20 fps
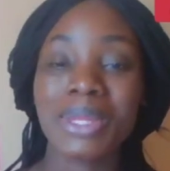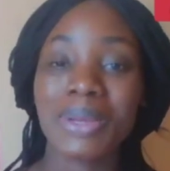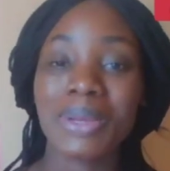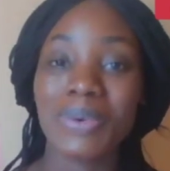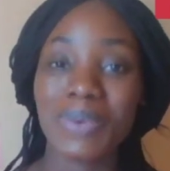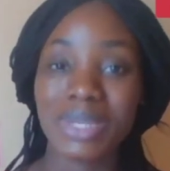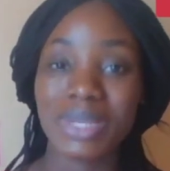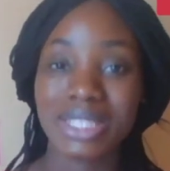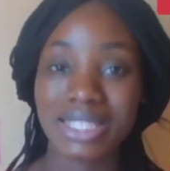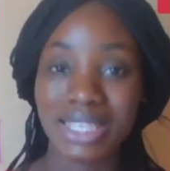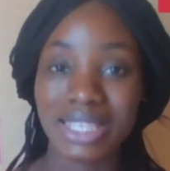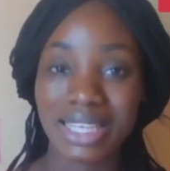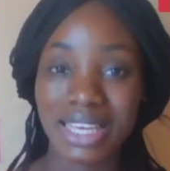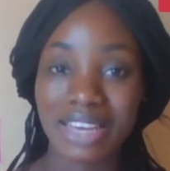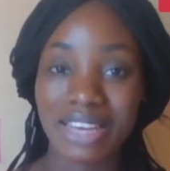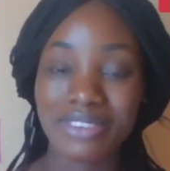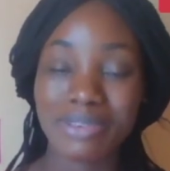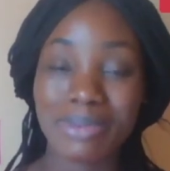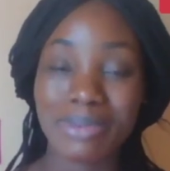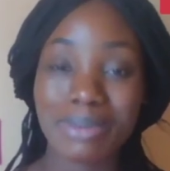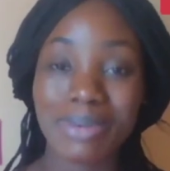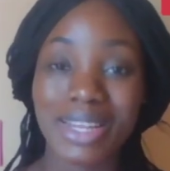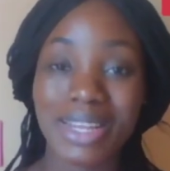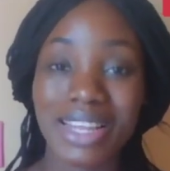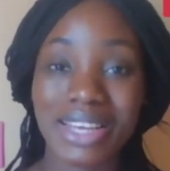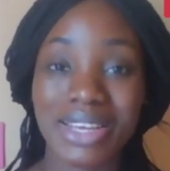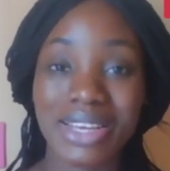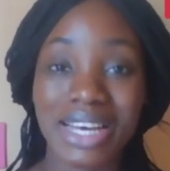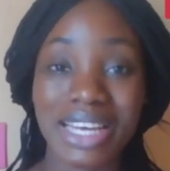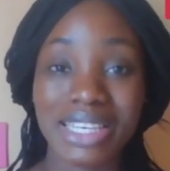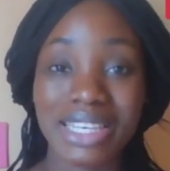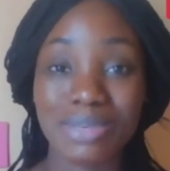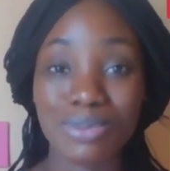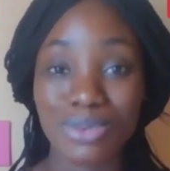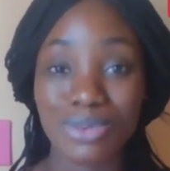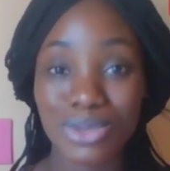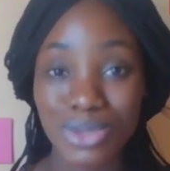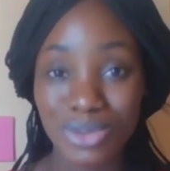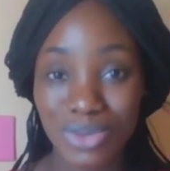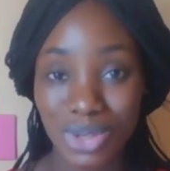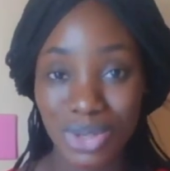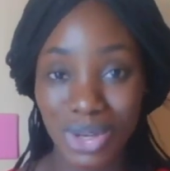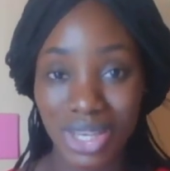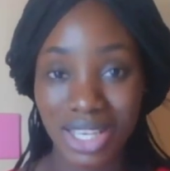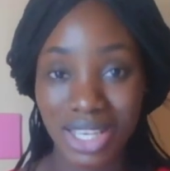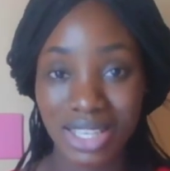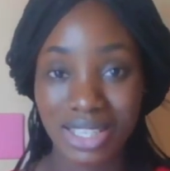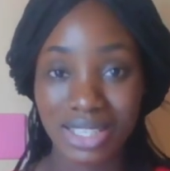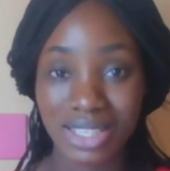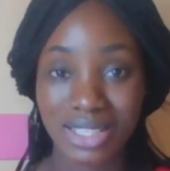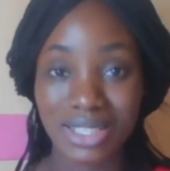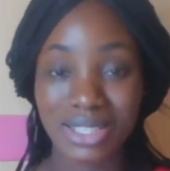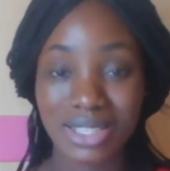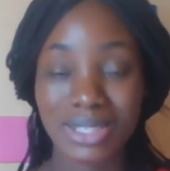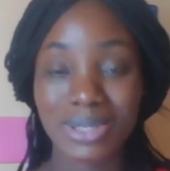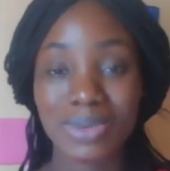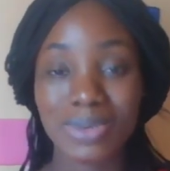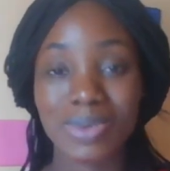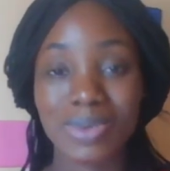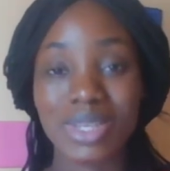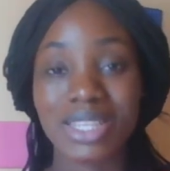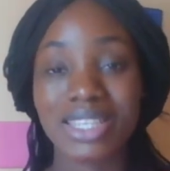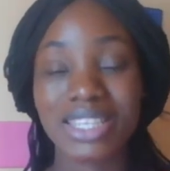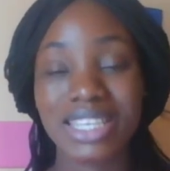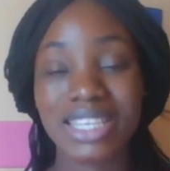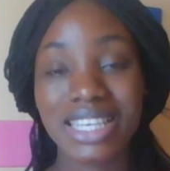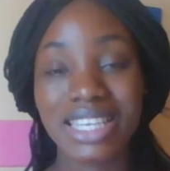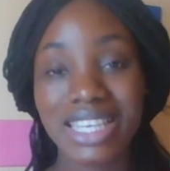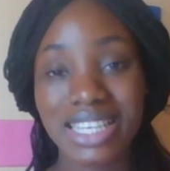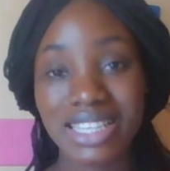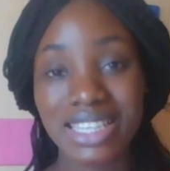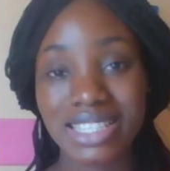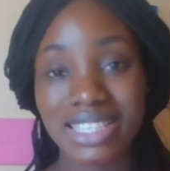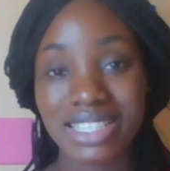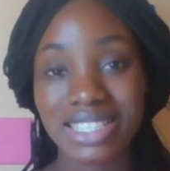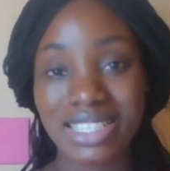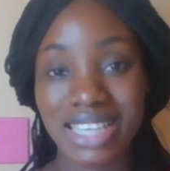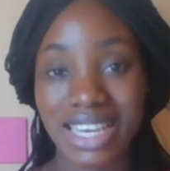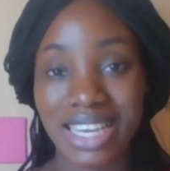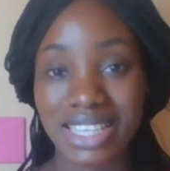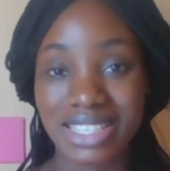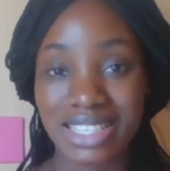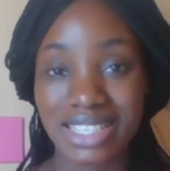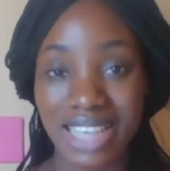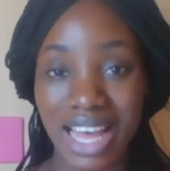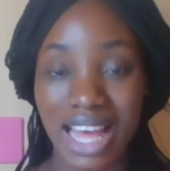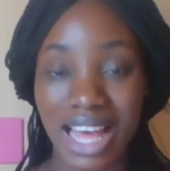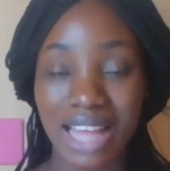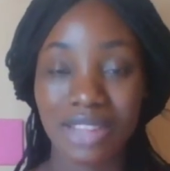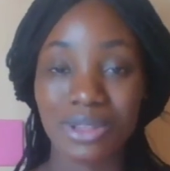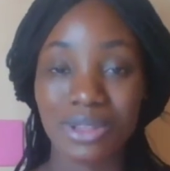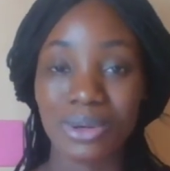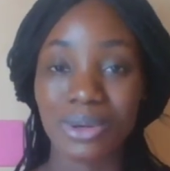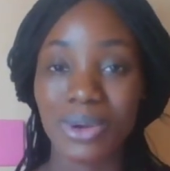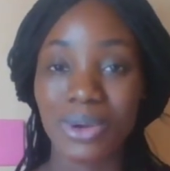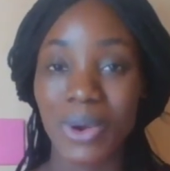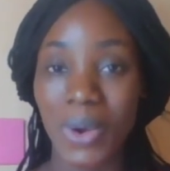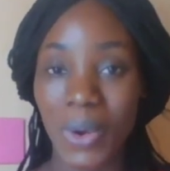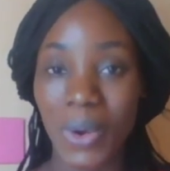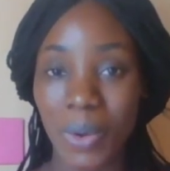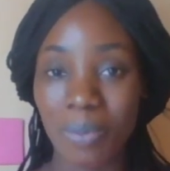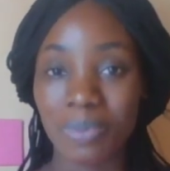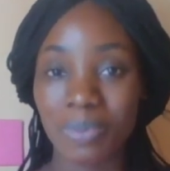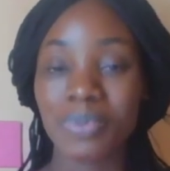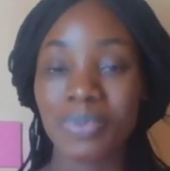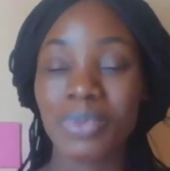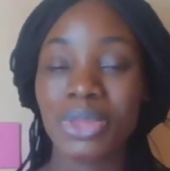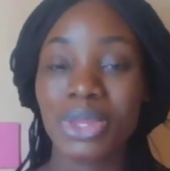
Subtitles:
Once again, remember that you can improve your English with EnglishNiger.com.